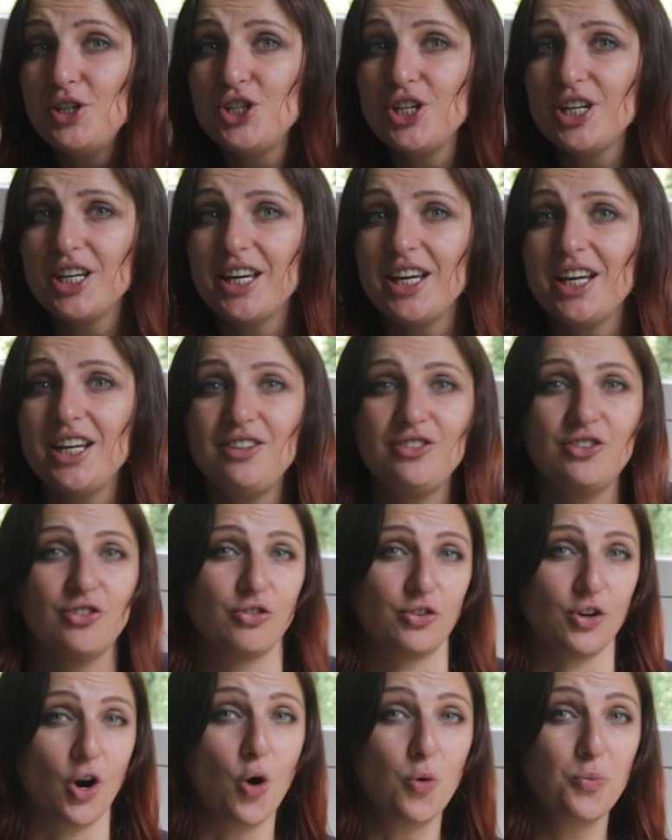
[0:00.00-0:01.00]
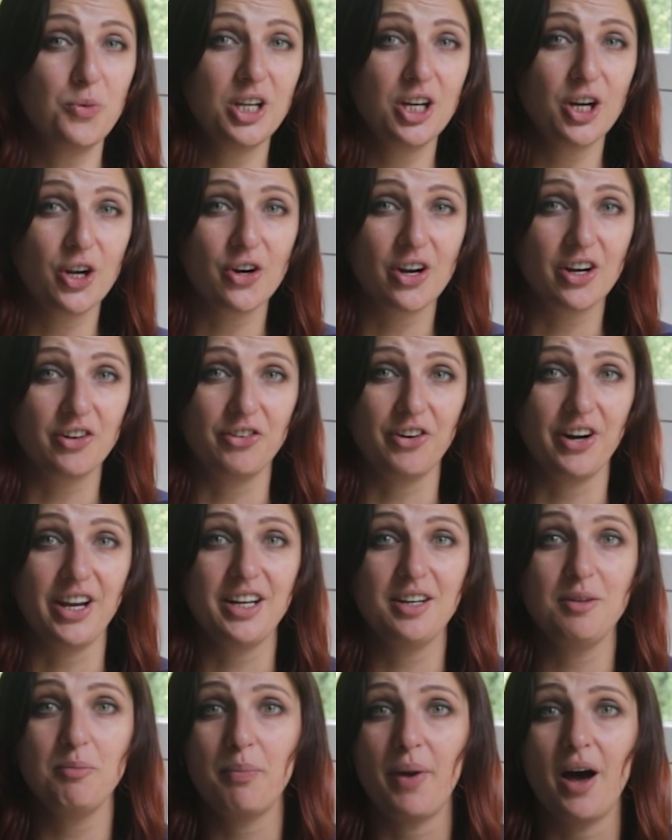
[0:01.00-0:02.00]
chicken roaming on a
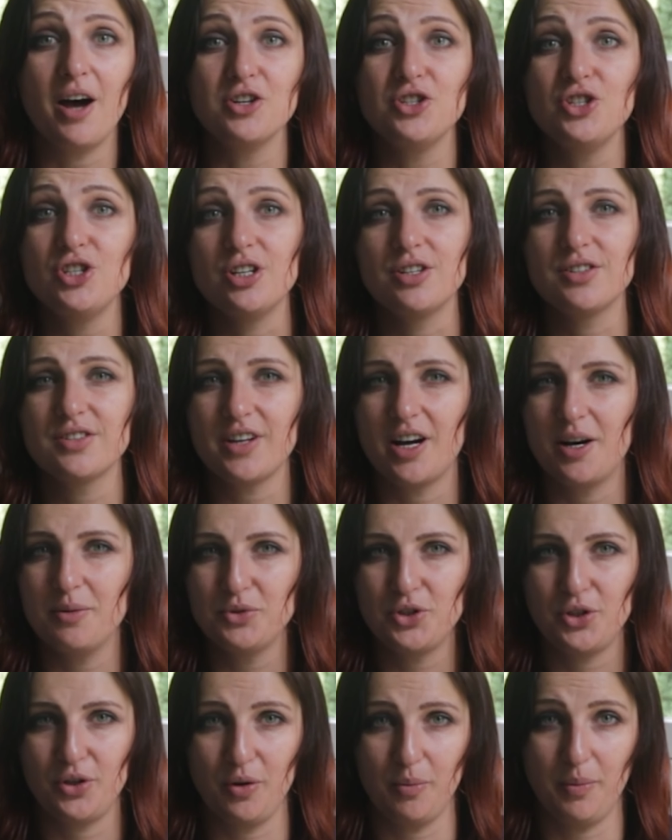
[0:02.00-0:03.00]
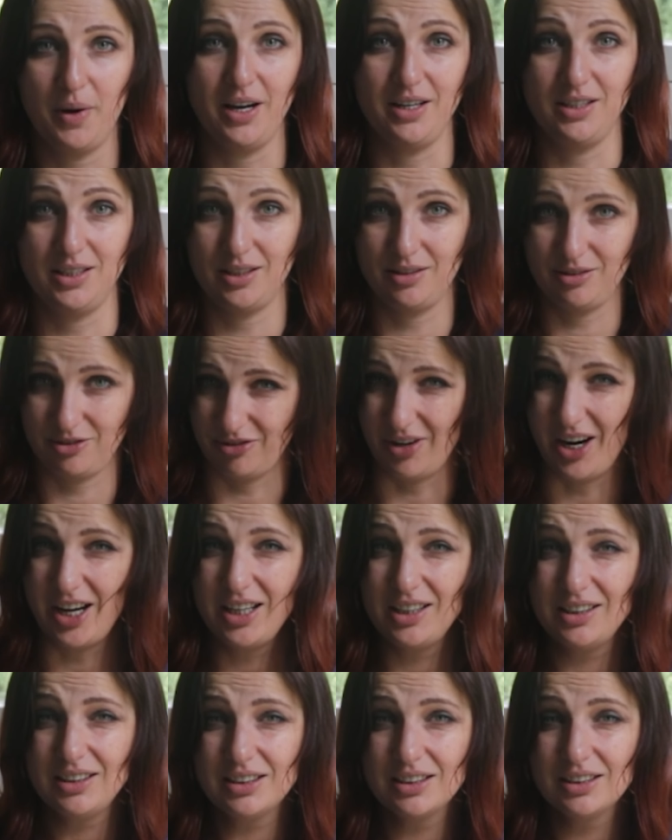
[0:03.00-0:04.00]
green pastures come to your mind,
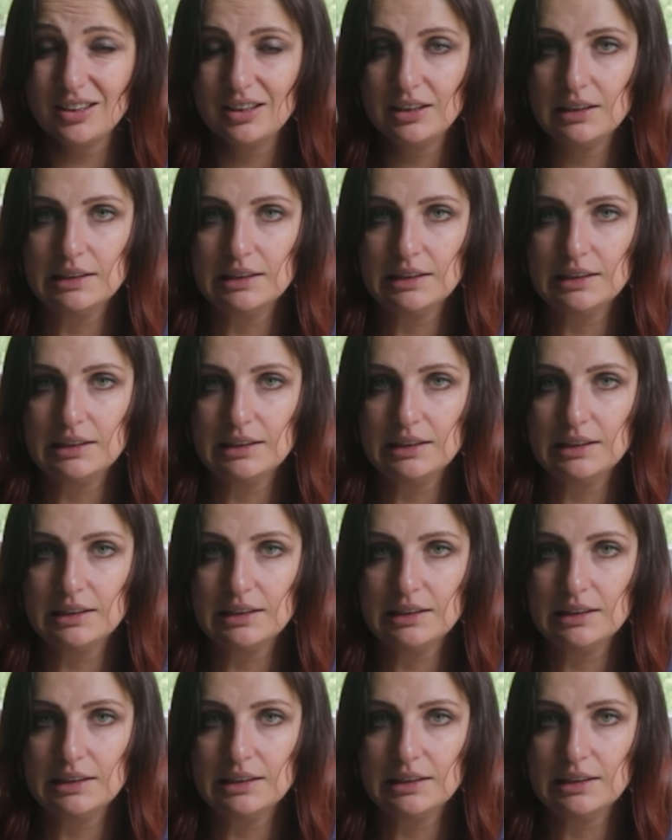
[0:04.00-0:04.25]
right?